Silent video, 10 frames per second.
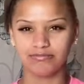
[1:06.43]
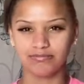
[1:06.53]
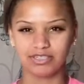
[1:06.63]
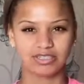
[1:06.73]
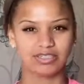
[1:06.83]

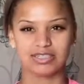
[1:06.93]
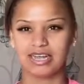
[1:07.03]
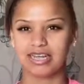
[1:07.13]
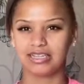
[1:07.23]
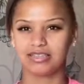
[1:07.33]
just to
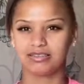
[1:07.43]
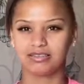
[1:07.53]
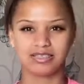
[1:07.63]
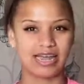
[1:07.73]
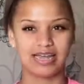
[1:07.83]
say
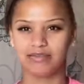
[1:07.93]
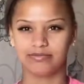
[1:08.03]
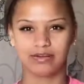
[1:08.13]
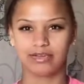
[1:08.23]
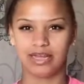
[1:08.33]
stay the
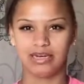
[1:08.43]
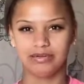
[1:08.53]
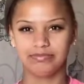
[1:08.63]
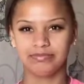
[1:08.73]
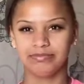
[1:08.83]
fuck in
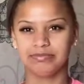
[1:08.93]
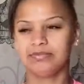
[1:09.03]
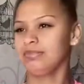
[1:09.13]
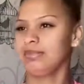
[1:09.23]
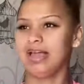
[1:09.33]

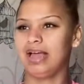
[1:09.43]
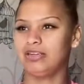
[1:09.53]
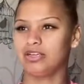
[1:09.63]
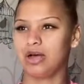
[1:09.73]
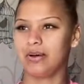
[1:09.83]

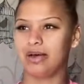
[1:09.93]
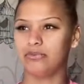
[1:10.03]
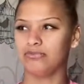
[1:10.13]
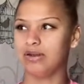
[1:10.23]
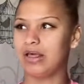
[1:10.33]
and go
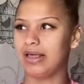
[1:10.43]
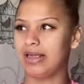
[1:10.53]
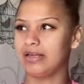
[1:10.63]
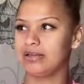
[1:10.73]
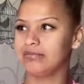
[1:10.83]
out for
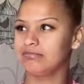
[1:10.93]
like